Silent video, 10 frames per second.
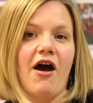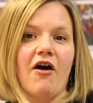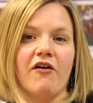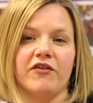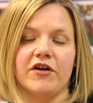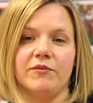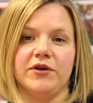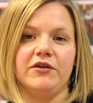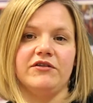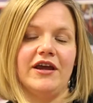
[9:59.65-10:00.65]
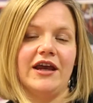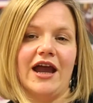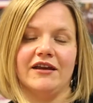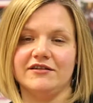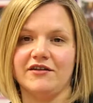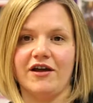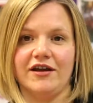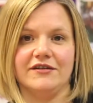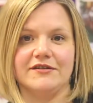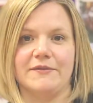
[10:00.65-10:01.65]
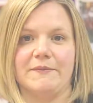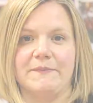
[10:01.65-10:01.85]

of computing and science.